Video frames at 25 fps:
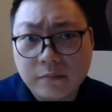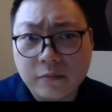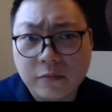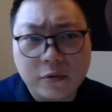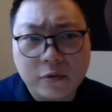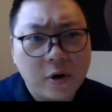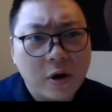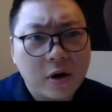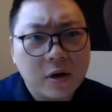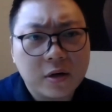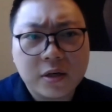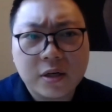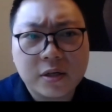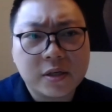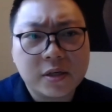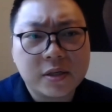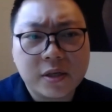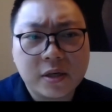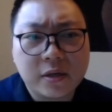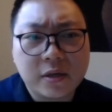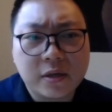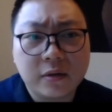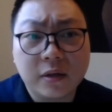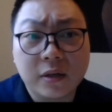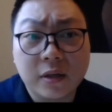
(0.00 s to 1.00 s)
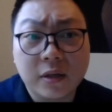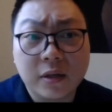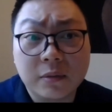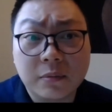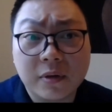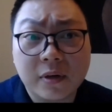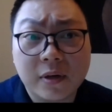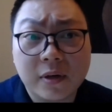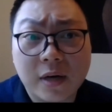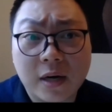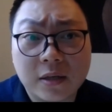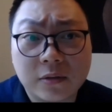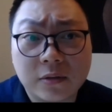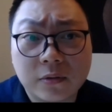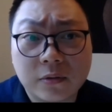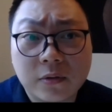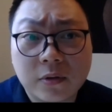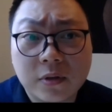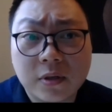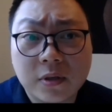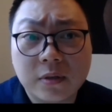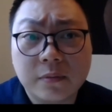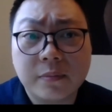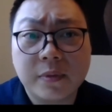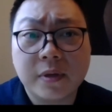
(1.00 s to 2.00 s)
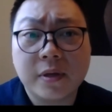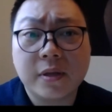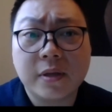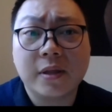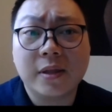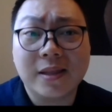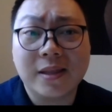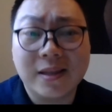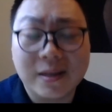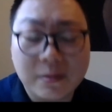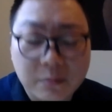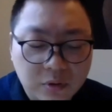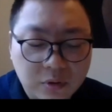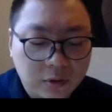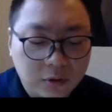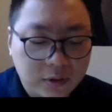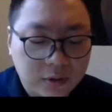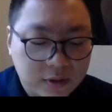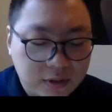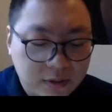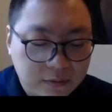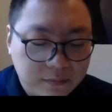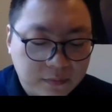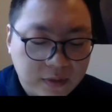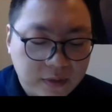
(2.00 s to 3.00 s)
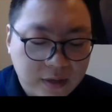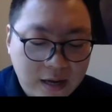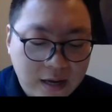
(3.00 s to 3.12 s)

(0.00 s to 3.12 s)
not necessarily liberal international order, but liberalism.